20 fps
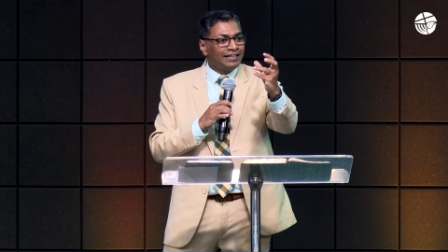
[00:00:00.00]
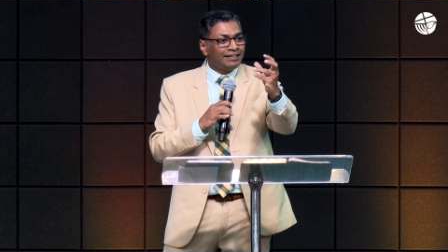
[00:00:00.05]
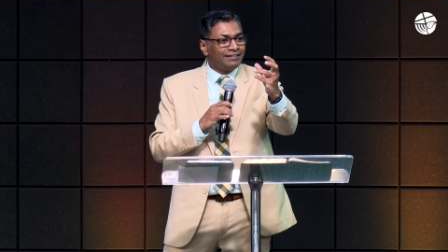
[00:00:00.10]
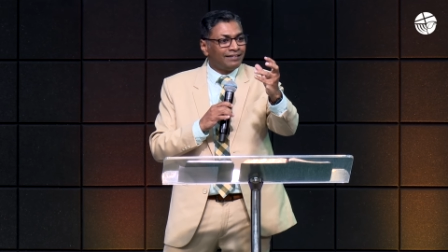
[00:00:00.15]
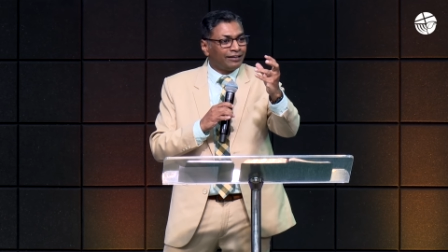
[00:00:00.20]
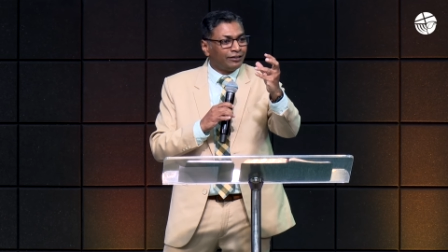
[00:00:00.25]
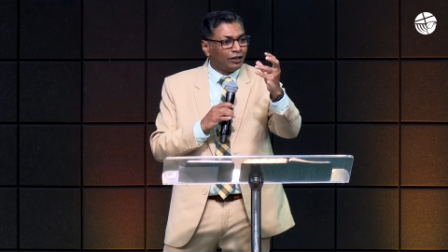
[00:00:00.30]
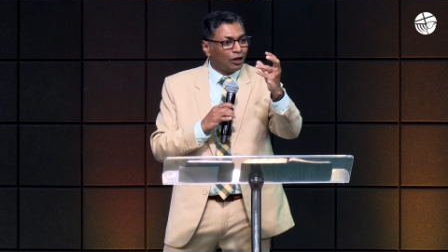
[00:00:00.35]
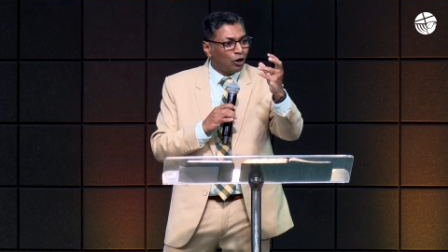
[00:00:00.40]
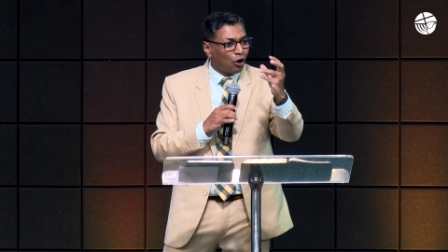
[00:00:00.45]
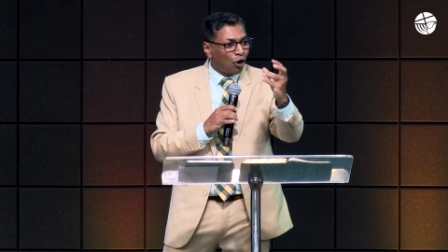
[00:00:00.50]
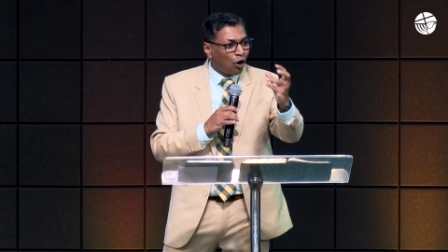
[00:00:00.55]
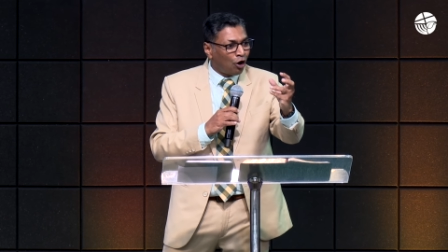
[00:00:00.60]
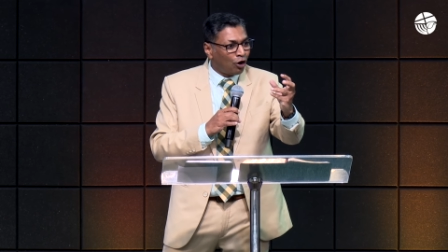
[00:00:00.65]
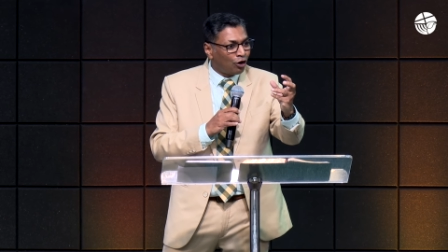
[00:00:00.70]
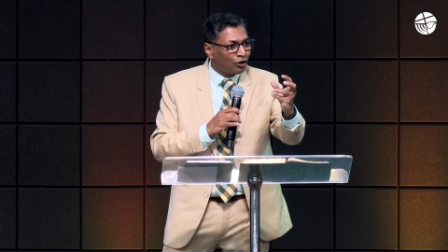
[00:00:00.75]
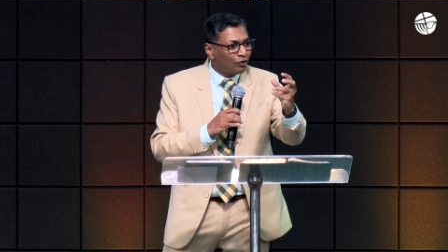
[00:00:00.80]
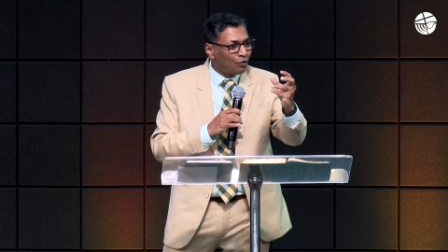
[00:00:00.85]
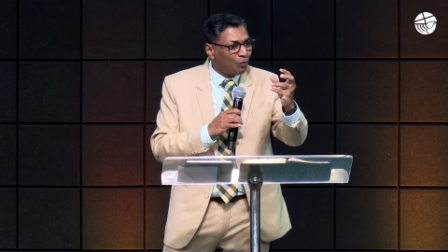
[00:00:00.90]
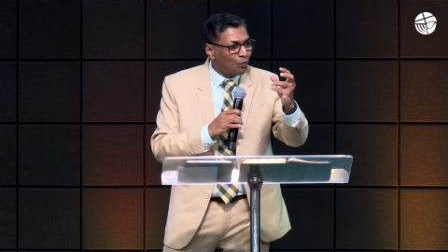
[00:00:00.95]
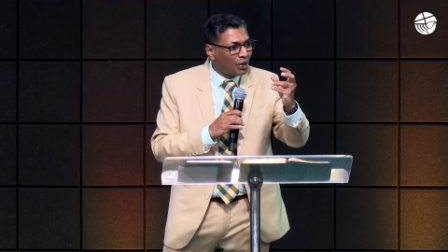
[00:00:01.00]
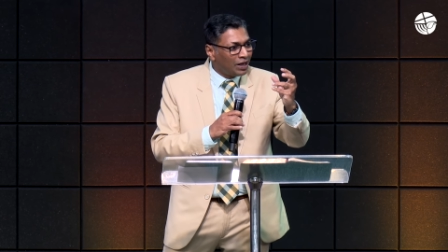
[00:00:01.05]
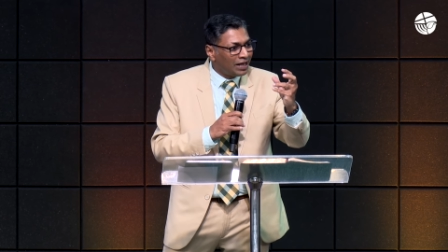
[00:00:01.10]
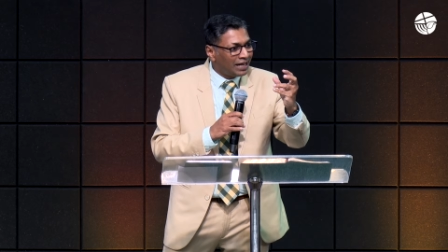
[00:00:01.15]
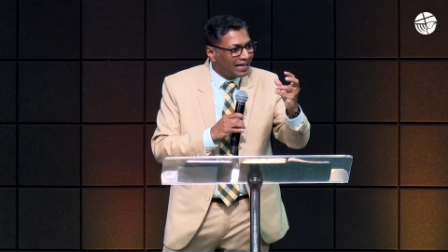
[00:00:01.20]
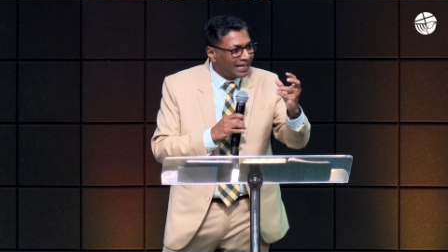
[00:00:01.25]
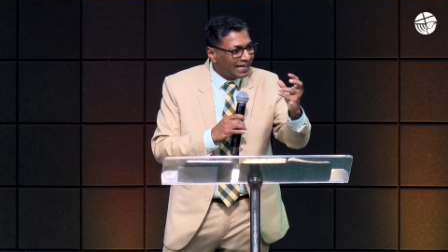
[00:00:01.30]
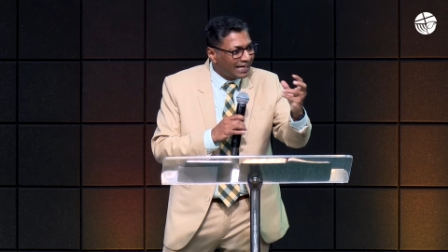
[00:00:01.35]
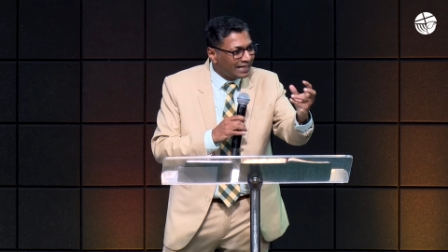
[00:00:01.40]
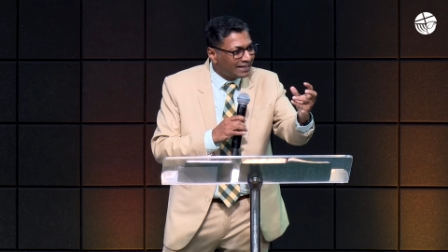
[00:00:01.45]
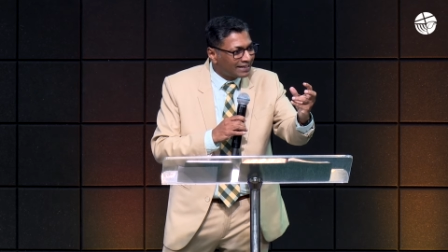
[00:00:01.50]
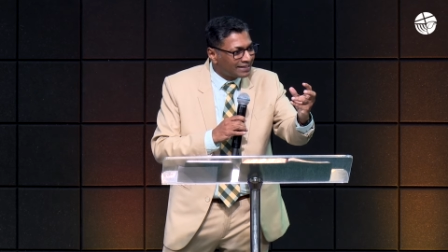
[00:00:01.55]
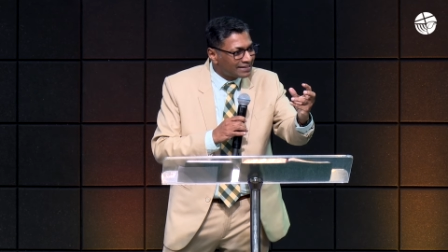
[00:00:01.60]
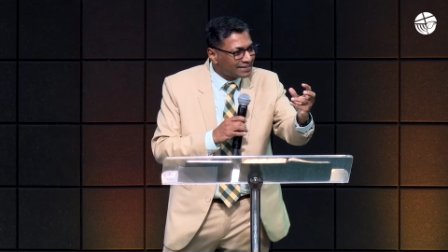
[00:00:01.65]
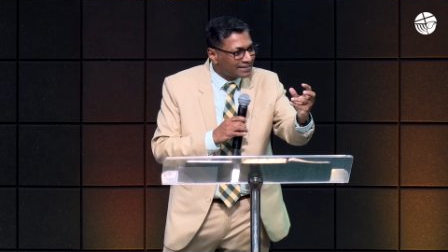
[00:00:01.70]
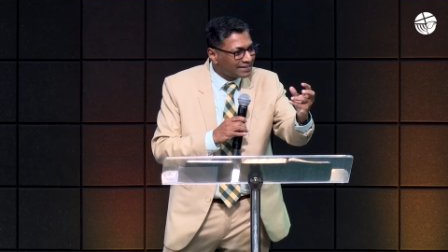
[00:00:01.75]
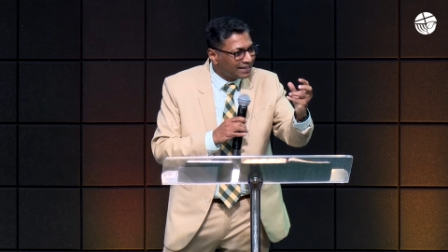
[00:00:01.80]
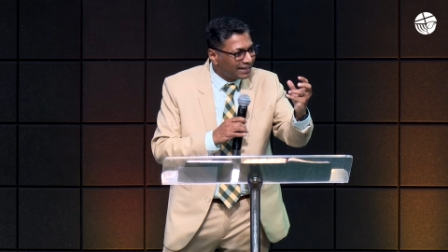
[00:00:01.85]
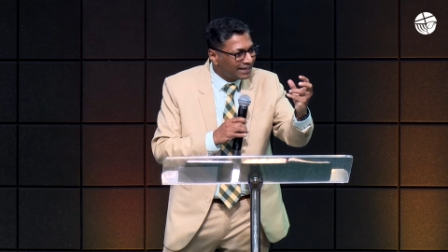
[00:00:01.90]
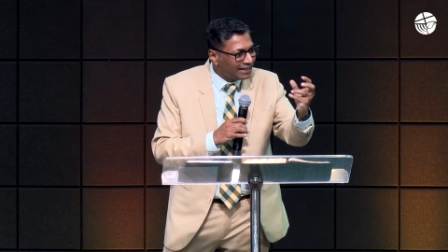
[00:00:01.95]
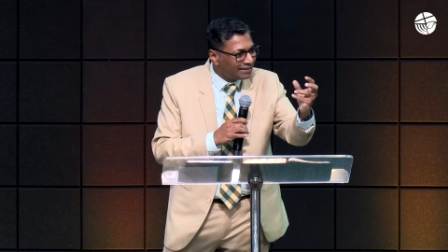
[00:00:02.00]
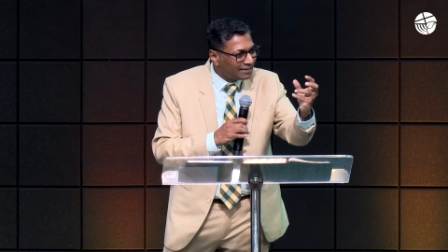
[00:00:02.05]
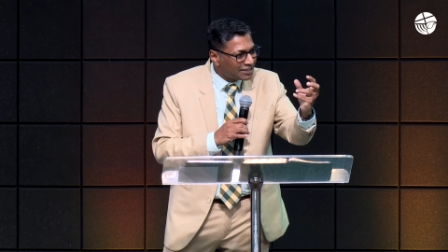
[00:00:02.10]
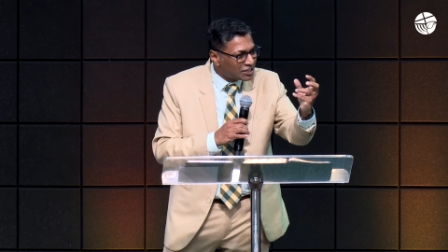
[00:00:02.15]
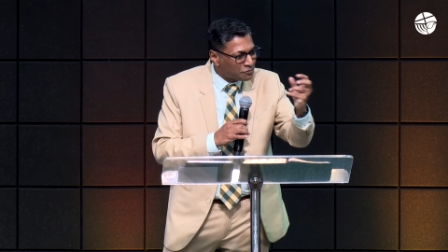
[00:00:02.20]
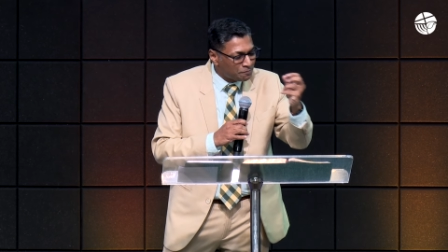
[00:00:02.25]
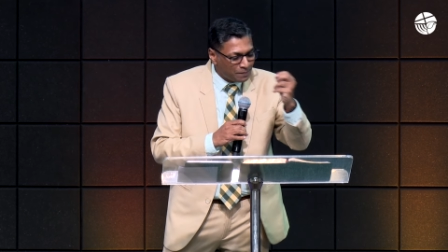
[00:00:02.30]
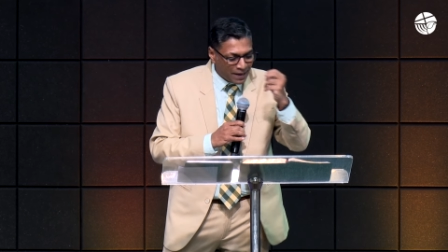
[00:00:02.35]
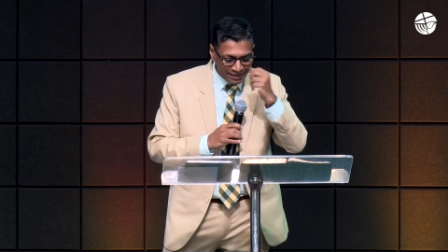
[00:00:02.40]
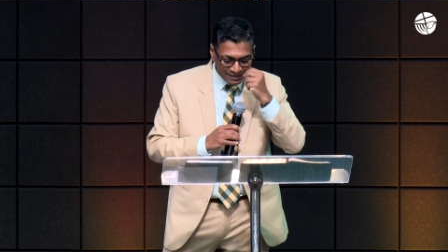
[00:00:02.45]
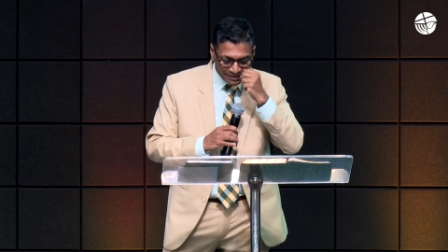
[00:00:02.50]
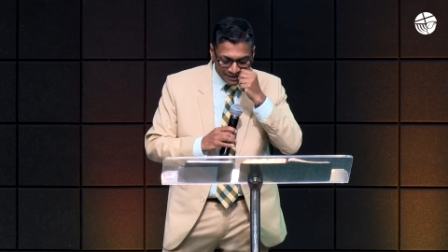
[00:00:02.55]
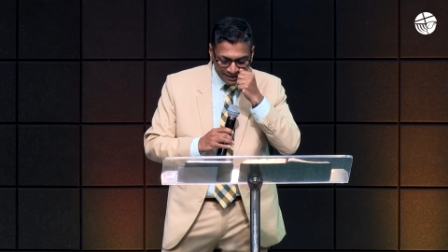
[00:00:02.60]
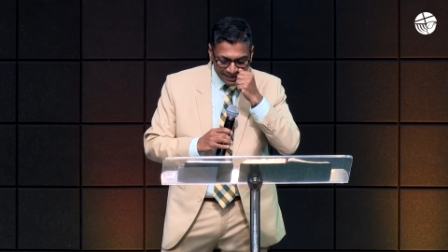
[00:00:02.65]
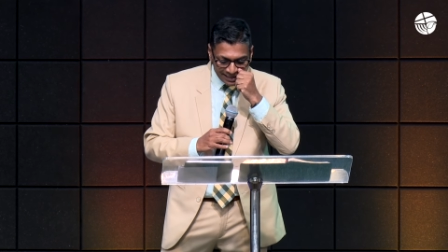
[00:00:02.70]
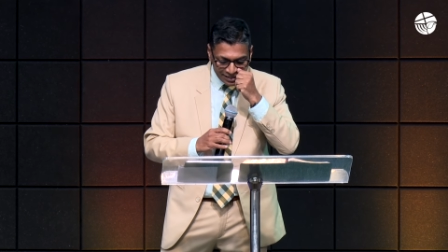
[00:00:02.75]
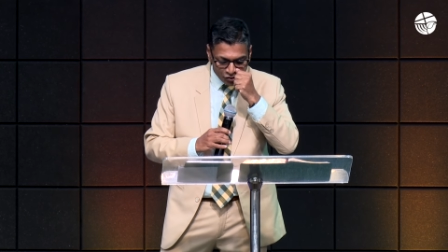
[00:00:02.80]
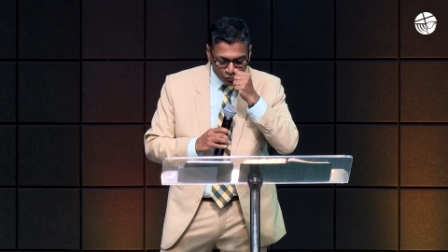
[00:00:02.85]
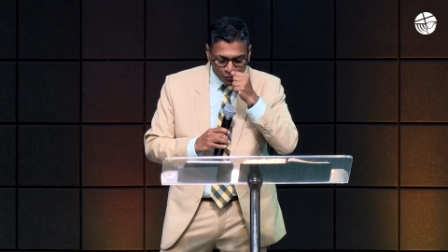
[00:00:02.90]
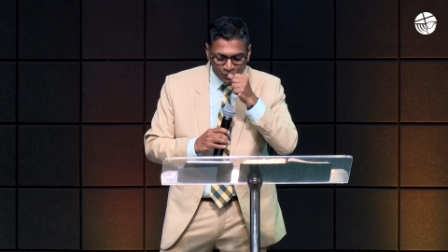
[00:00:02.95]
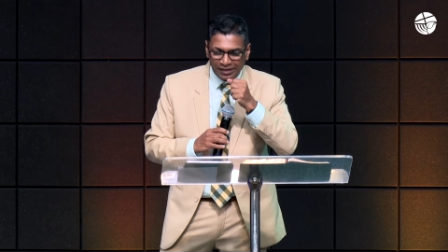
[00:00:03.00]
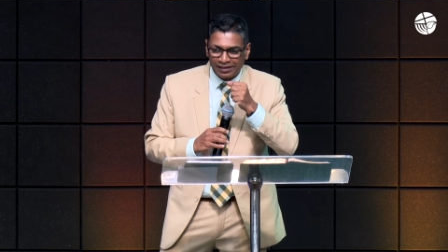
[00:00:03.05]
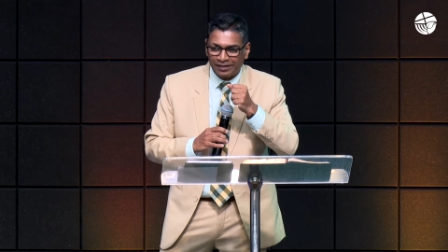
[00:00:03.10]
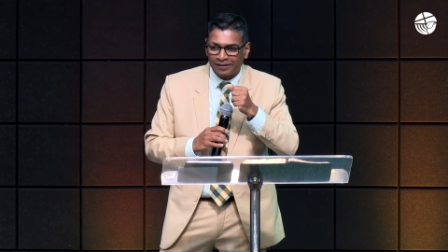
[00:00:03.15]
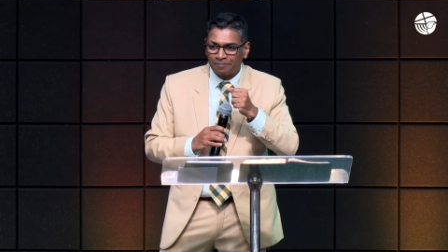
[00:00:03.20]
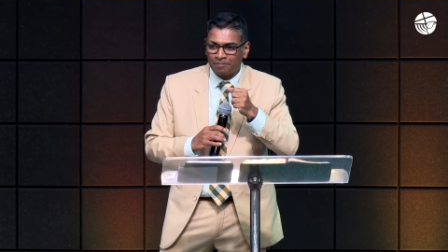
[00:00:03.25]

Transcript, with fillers: that the Lord will lead us in this battle as well.